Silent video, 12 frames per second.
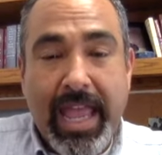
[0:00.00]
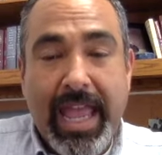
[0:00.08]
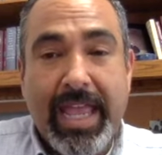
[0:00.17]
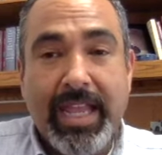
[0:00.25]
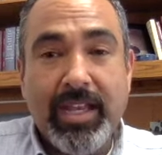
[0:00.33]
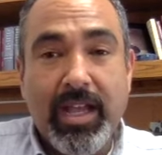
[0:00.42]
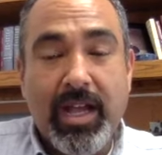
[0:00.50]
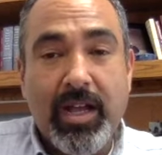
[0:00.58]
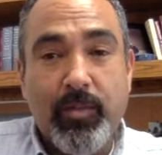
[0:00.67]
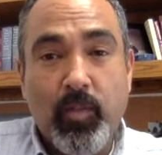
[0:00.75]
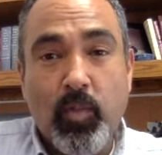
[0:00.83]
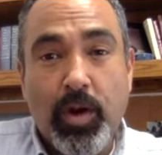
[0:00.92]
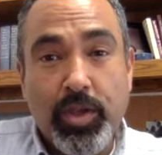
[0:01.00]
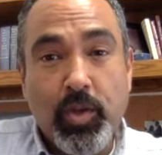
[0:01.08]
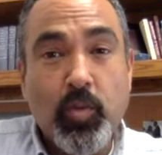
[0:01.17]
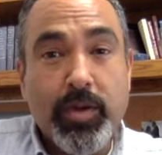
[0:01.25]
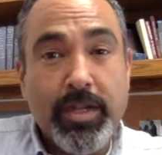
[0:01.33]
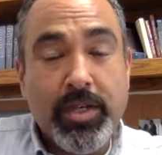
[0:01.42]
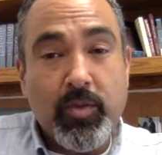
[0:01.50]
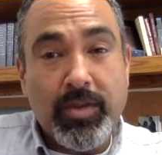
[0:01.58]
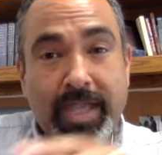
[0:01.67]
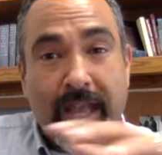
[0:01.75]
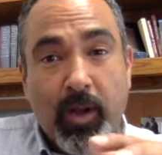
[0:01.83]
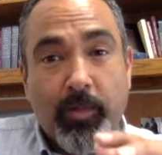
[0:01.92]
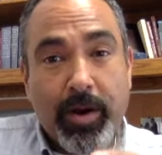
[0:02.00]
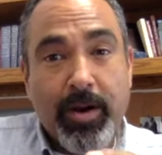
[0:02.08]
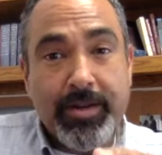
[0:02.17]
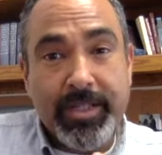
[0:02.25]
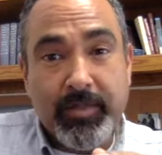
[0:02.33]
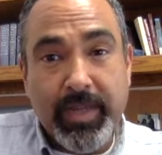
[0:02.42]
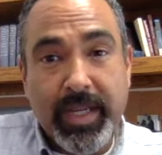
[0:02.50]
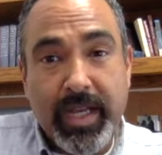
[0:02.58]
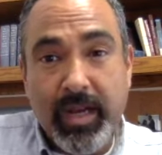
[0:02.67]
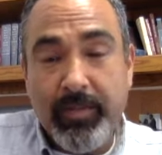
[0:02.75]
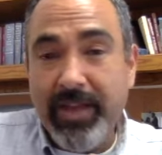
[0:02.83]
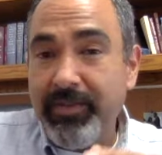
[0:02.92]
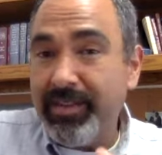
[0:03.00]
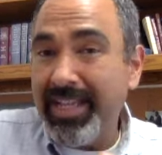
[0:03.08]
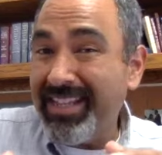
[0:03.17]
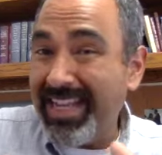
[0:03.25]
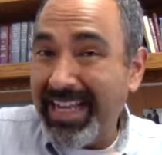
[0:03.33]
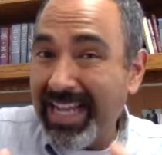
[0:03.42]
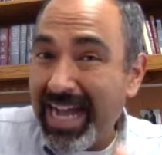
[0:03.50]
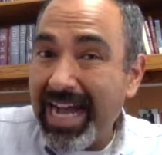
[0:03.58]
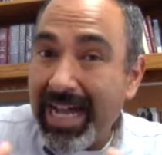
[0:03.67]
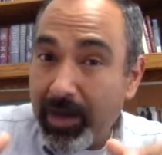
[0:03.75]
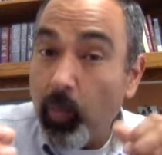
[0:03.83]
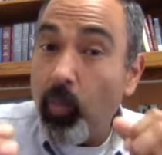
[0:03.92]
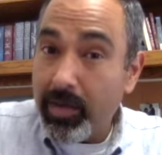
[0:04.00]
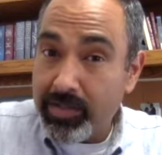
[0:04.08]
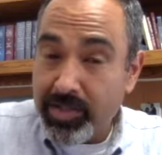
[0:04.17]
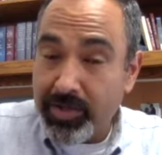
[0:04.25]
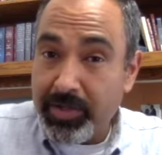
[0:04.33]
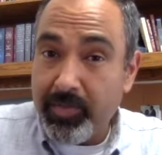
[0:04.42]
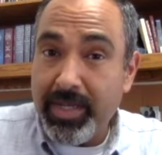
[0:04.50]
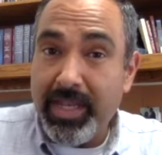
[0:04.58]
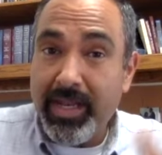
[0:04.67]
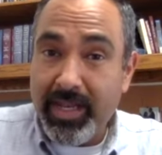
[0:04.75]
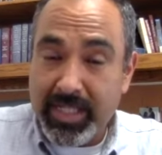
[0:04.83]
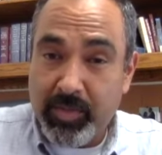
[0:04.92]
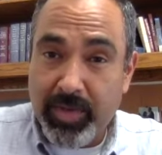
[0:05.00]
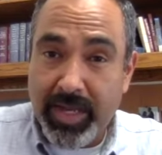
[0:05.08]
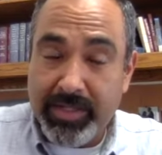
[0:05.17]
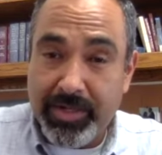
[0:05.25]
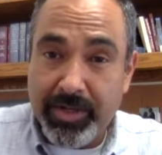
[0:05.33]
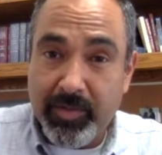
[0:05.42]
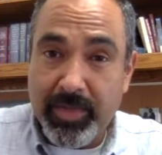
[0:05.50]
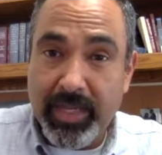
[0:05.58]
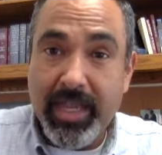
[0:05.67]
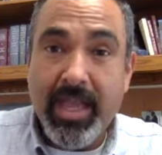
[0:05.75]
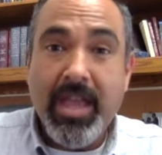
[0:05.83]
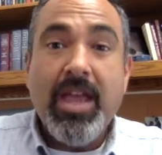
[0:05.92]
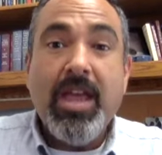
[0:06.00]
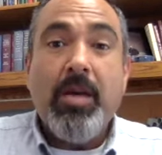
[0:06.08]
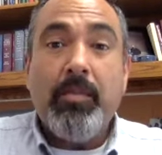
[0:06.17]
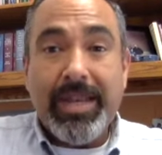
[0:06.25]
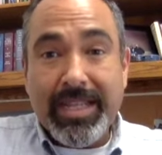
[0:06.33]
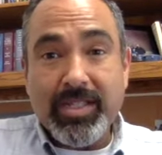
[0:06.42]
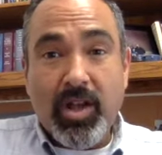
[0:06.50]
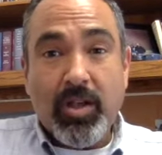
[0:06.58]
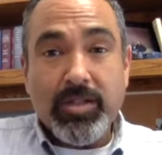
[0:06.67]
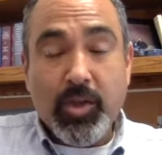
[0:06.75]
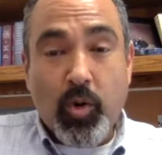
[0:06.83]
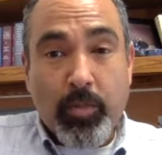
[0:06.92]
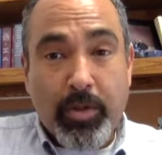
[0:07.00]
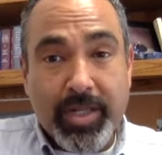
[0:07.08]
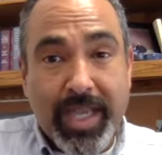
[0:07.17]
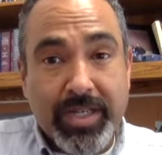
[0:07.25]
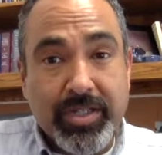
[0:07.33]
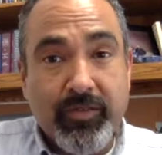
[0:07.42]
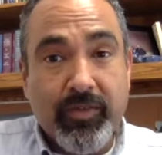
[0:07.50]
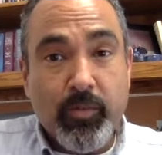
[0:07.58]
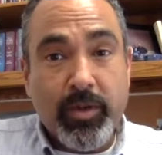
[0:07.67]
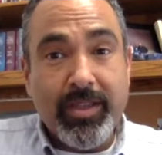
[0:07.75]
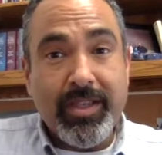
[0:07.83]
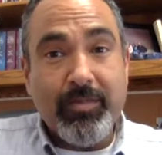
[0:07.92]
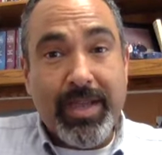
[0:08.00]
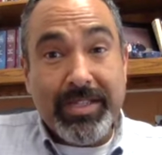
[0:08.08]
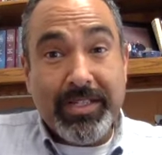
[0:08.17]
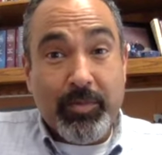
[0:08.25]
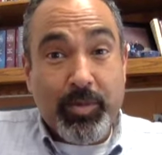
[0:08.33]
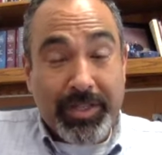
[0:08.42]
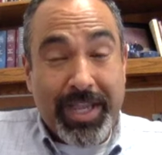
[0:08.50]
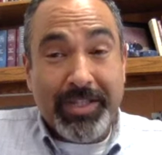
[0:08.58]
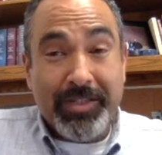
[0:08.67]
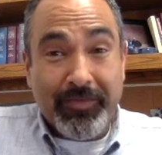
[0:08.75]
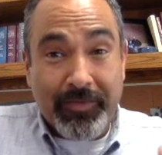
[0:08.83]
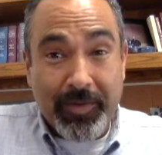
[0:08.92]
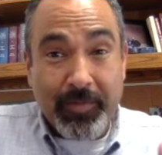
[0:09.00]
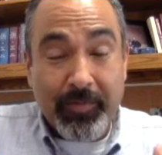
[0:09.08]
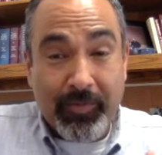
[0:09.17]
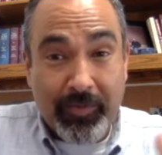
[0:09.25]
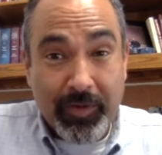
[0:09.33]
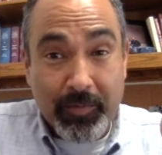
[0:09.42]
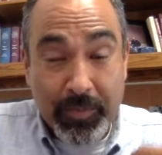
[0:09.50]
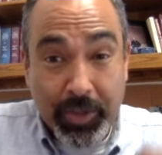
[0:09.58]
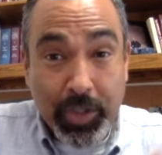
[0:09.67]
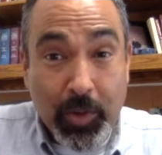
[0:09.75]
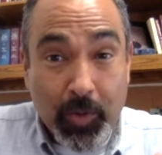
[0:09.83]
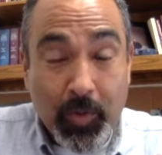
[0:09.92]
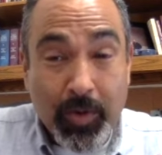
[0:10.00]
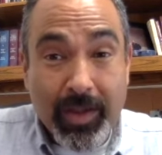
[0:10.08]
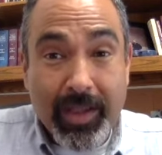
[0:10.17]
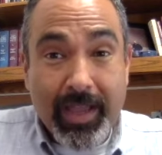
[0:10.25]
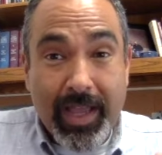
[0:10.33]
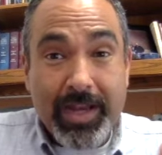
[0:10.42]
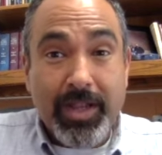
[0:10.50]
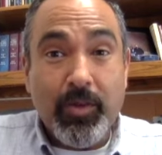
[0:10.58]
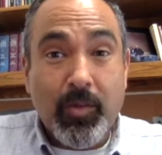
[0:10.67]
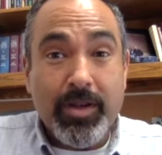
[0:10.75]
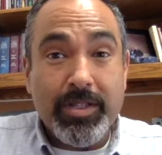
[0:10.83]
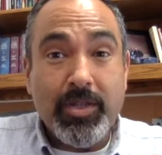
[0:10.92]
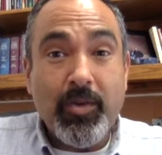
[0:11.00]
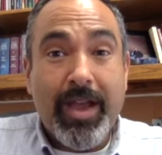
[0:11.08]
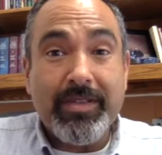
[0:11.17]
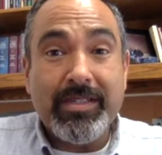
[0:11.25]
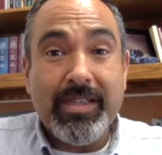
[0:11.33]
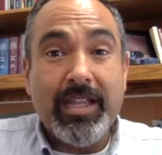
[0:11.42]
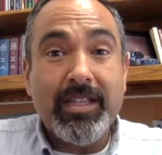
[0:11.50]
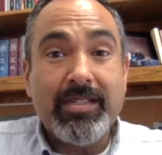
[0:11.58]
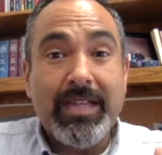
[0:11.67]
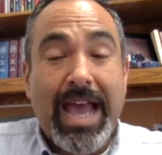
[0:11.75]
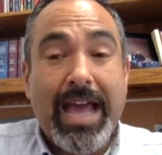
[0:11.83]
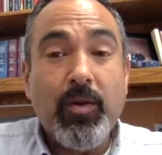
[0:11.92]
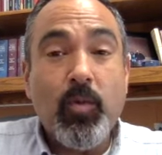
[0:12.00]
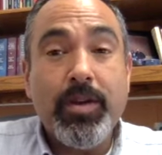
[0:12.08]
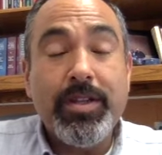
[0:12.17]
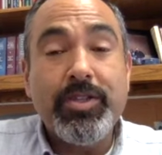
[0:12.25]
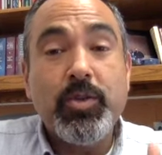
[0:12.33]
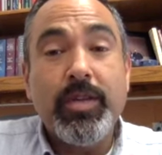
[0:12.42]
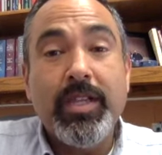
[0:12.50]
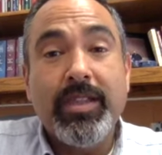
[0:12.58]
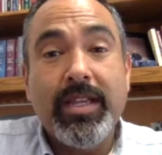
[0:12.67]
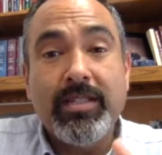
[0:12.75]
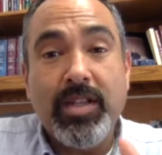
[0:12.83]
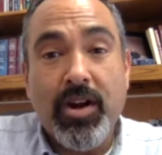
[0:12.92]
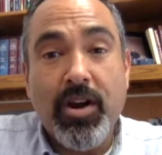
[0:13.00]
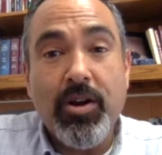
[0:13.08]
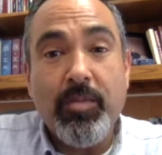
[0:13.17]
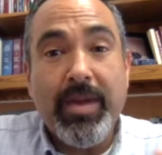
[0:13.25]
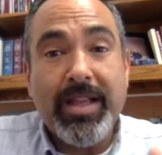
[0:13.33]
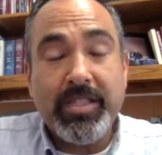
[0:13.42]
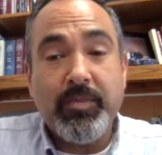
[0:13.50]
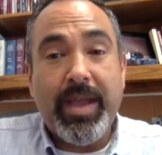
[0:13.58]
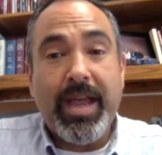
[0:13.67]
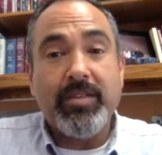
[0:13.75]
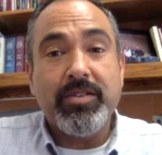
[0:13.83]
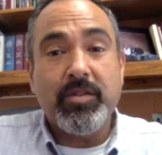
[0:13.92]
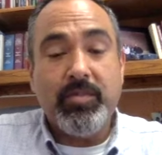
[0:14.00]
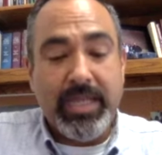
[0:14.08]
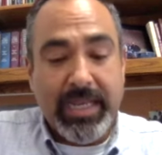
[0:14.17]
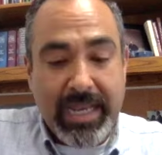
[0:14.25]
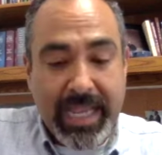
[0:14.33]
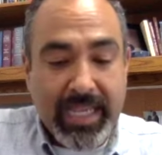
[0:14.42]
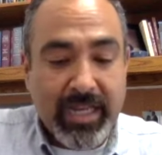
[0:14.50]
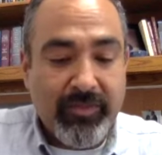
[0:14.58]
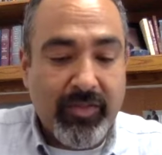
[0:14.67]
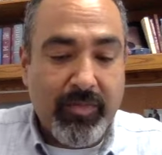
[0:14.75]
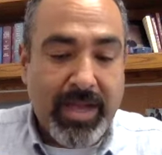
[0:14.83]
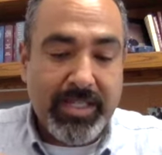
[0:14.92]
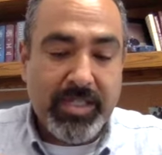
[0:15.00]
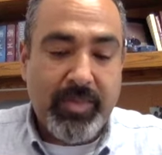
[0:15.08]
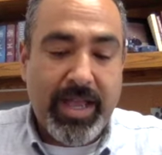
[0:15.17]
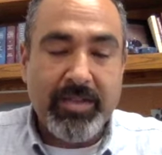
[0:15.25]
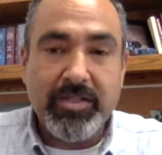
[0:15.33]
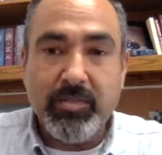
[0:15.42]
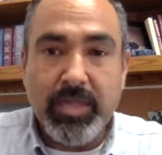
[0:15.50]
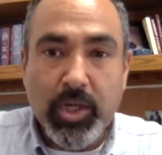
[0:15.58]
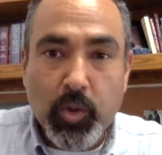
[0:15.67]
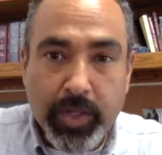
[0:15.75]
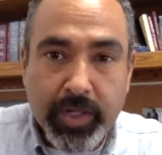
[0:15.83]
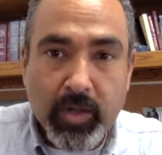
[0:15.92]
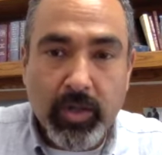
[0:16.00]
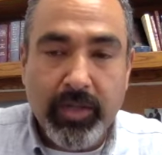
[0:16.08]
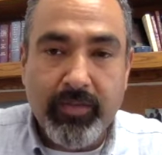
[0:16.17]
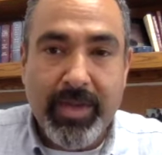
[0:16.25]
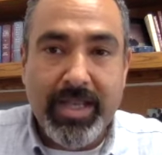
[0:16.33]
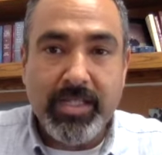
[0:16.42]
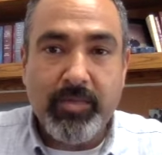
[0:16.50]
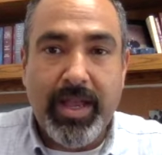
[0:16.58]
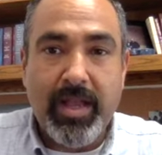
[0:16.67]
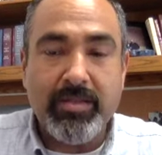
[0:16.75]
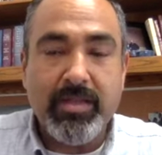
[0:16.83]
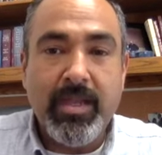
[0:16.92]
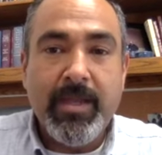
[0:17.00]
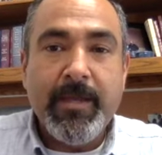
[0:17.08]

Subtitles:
And what you want to do is help her to become everything that God wants her to be and expects her to be. But it's also a protection from within, basically a protection from you. In other words, you have to say, listen, I don't want to do anything to hurt my spouse, to be negative of my spouse, to be critical of my spouse.